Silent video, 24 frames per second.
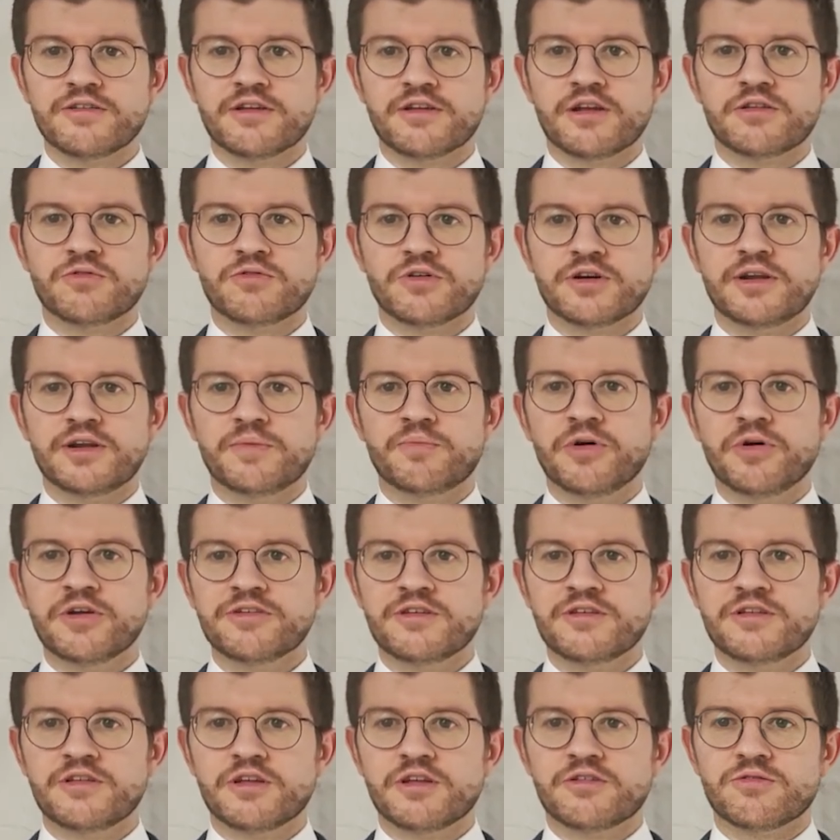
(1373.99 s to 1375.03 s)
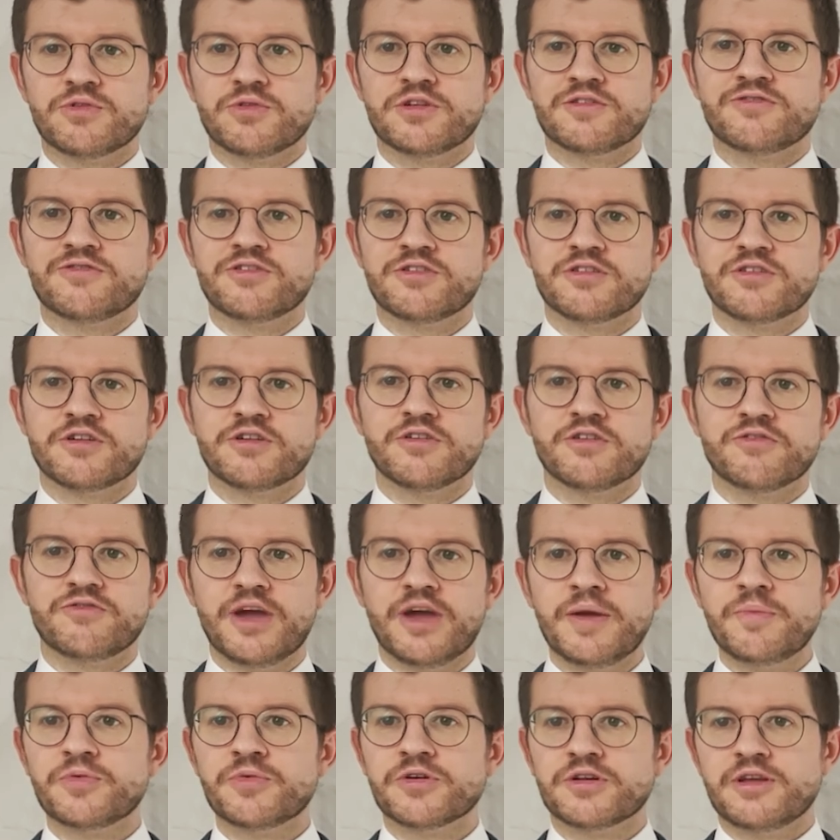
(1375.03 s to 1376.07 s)
that were deposited with physical
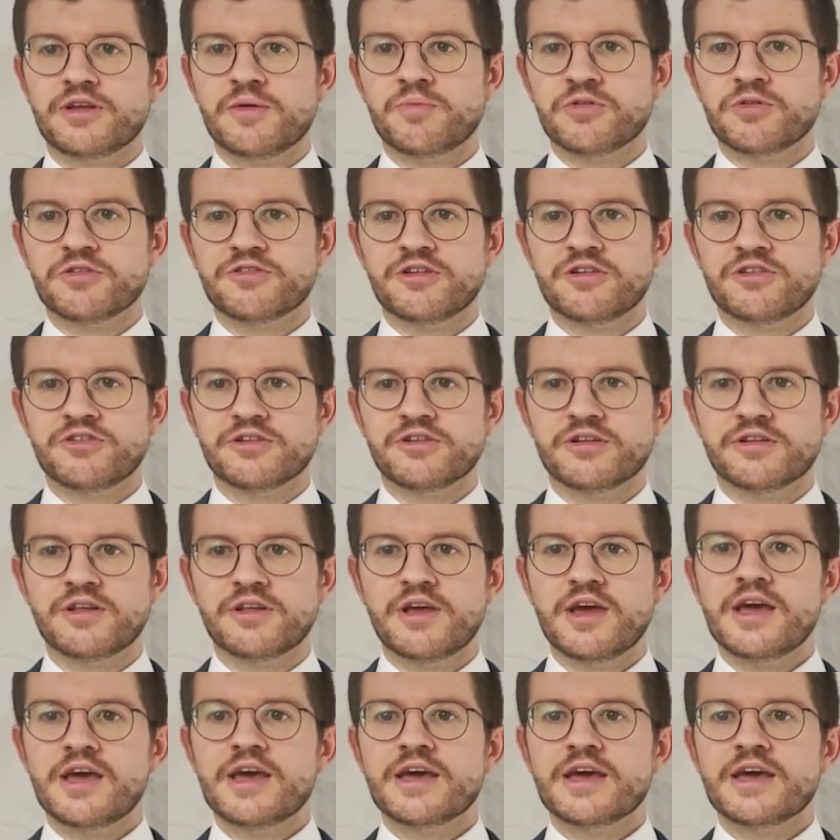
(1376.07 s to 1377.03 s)
vapor deposition